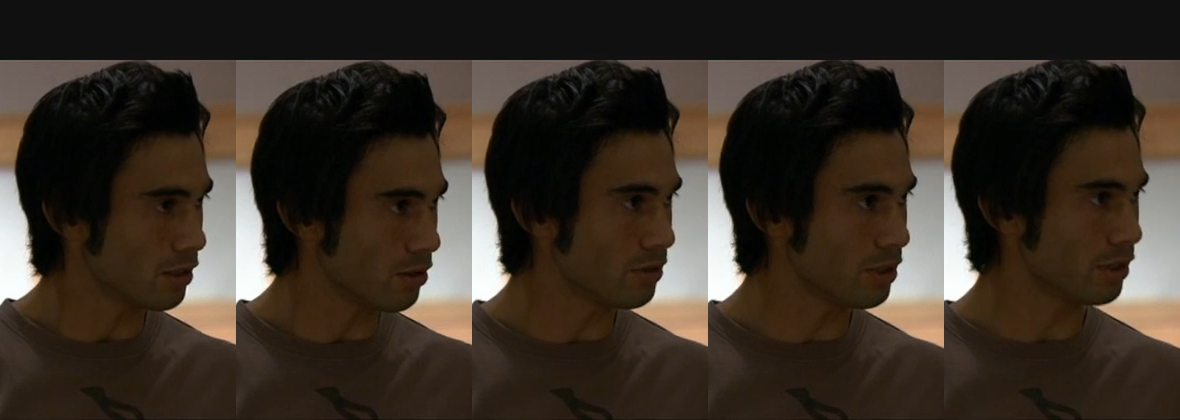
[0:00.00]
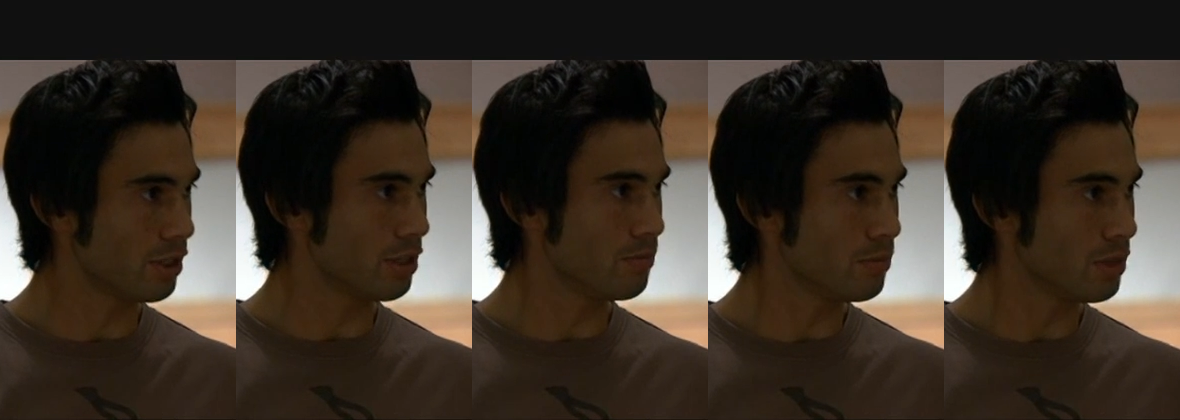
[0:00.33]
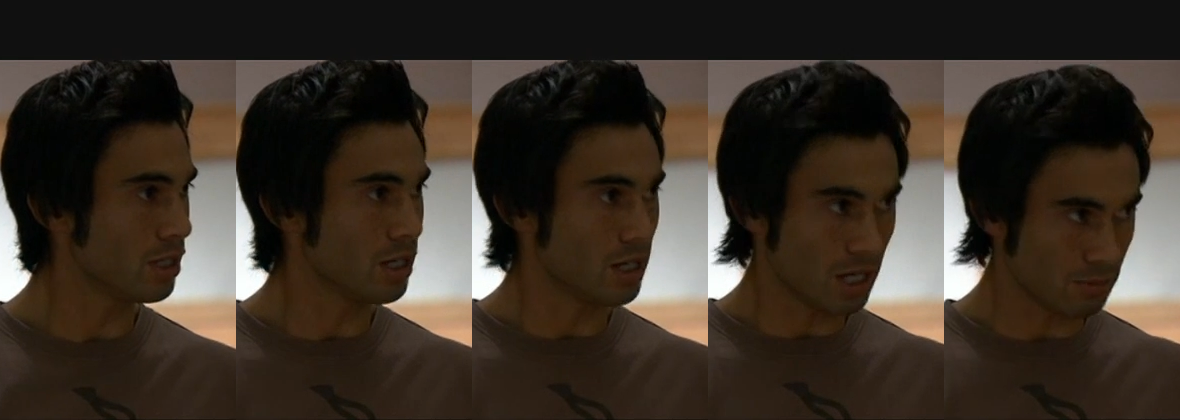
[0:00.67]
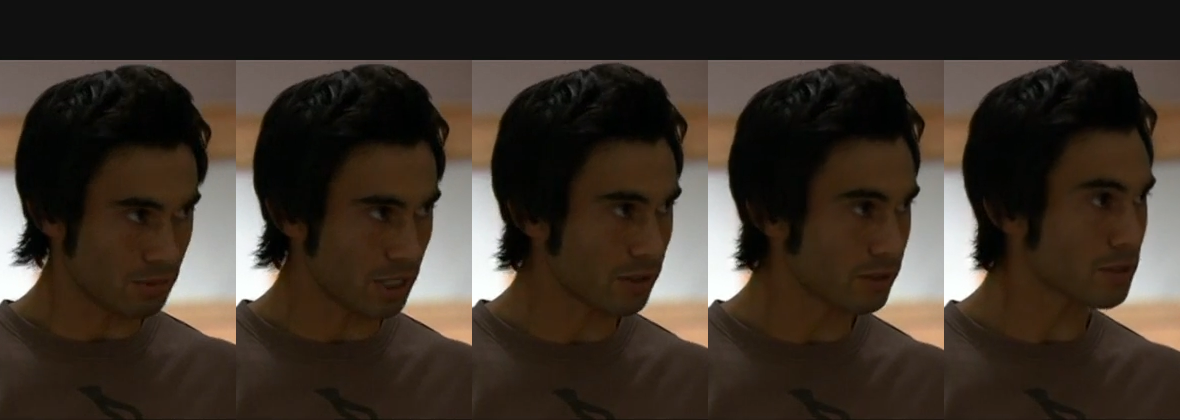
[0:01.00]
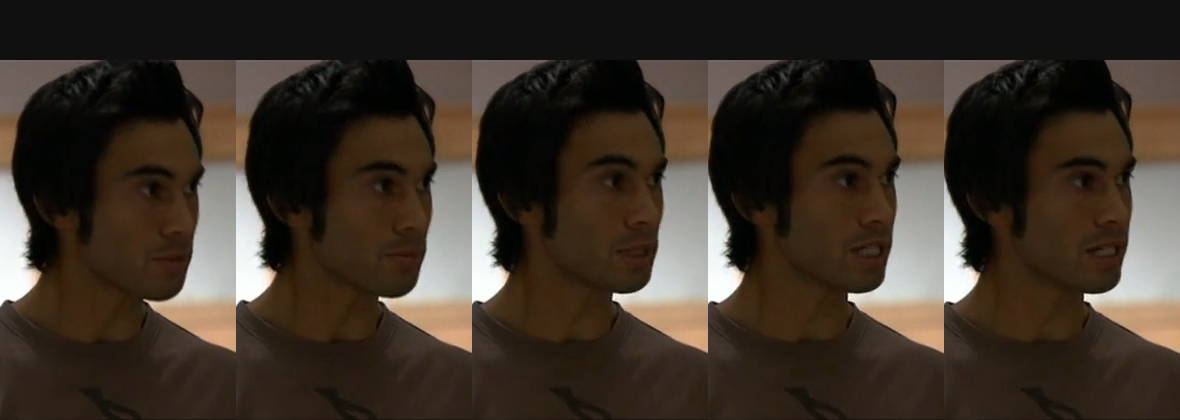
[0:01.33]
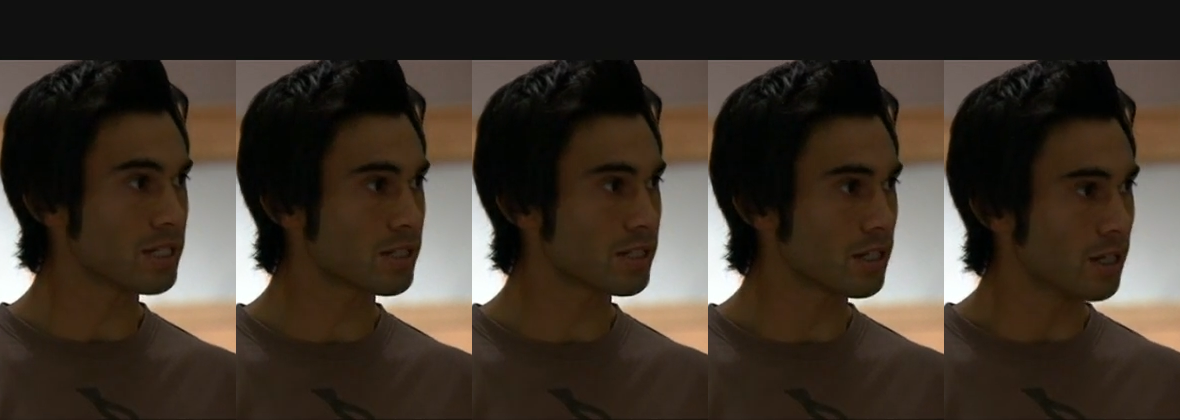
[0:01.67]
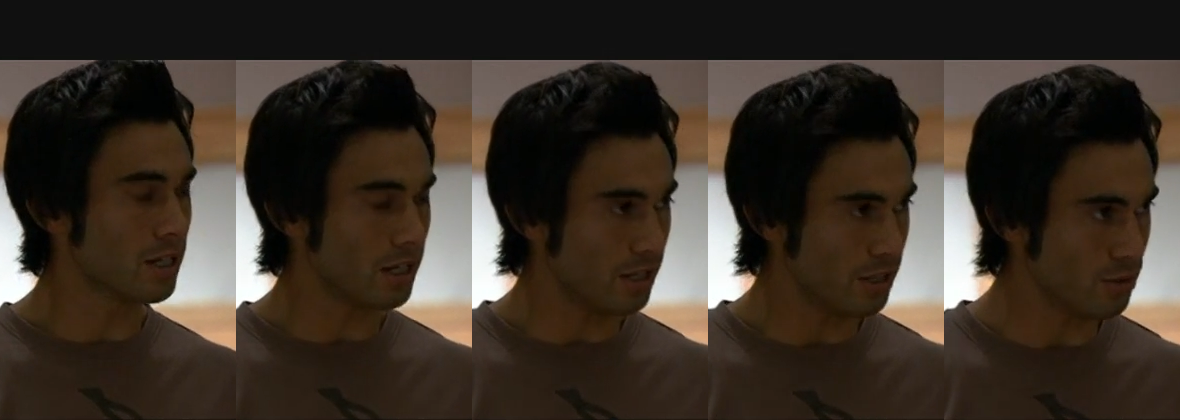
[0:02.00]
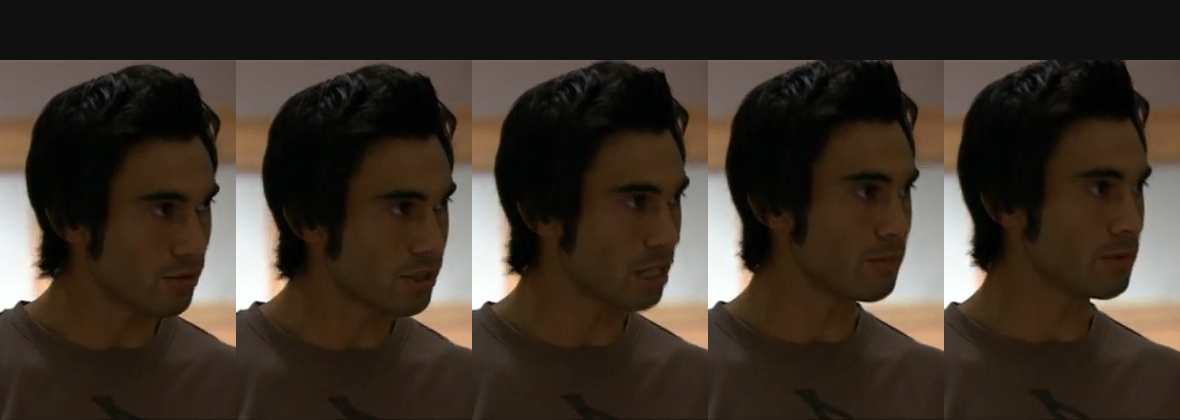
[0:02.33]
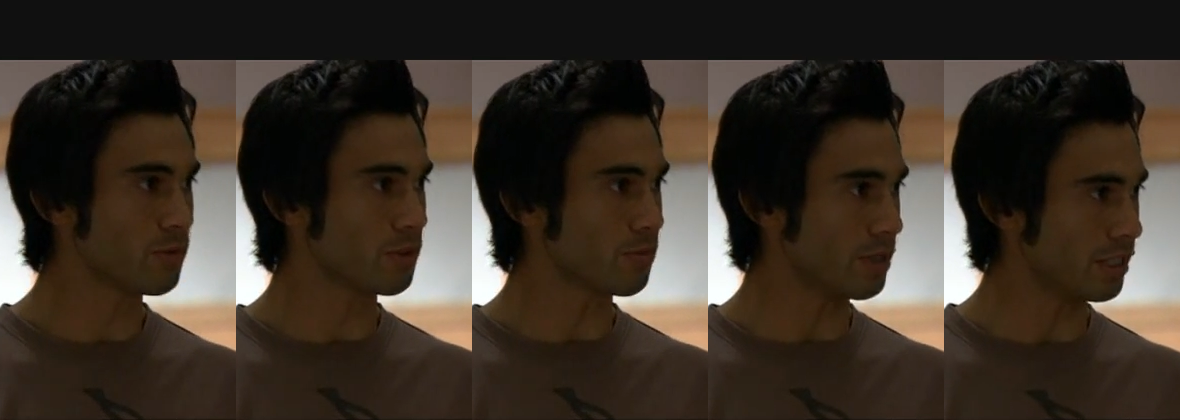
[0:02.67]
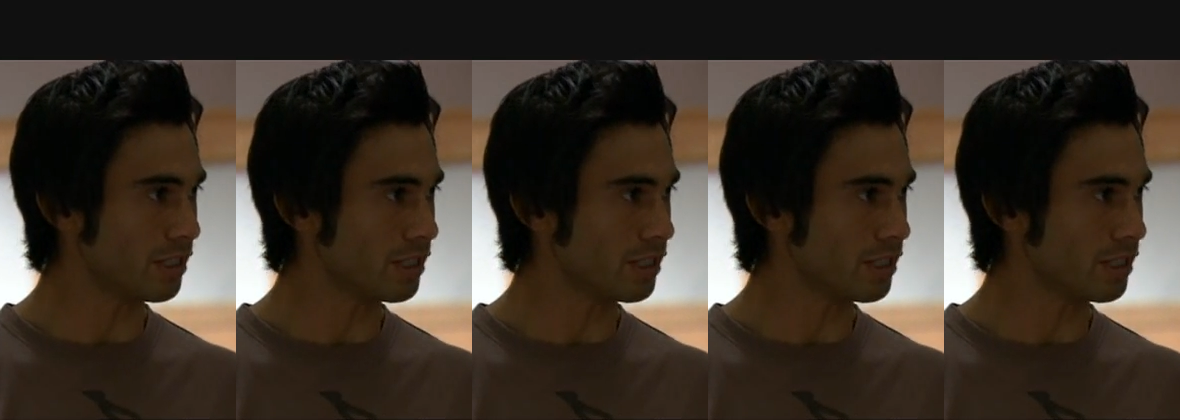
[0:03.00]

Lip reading: Go get them, I'm taking them to the police, and you're coming with